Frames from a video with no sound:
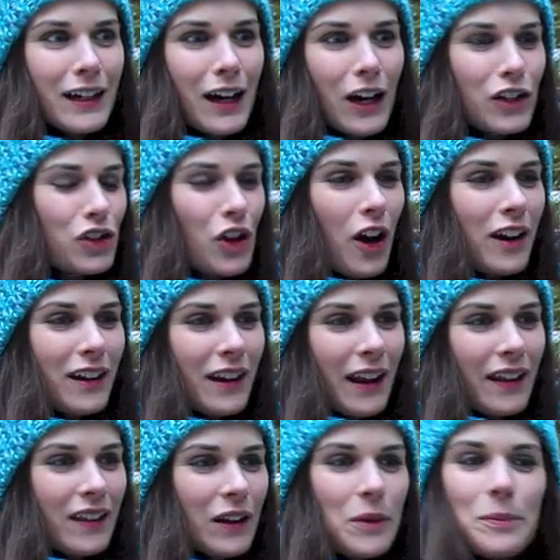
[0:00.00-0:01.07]
a shot
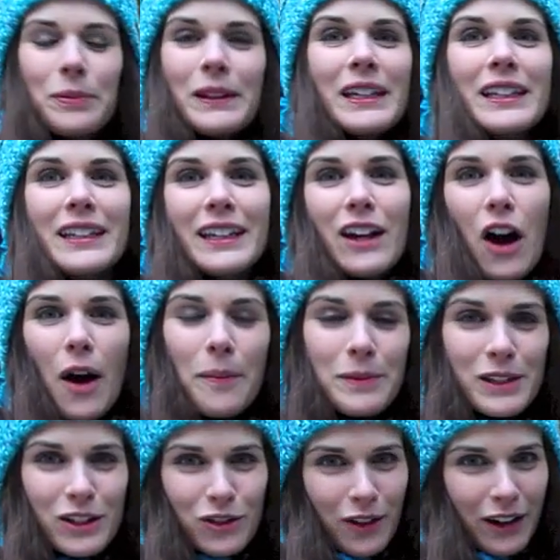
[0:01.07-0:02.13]
in the completely
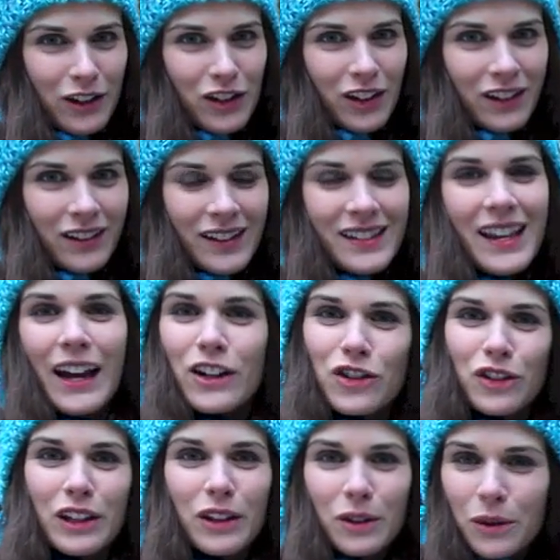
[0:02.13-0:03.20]
opposite direction is
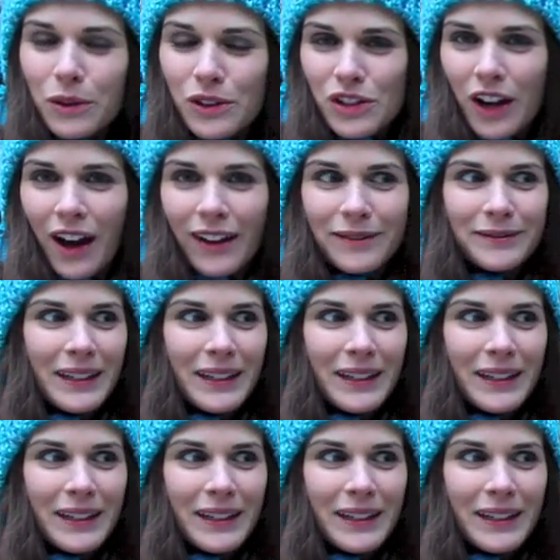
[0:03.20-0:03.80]
actually the cool shot.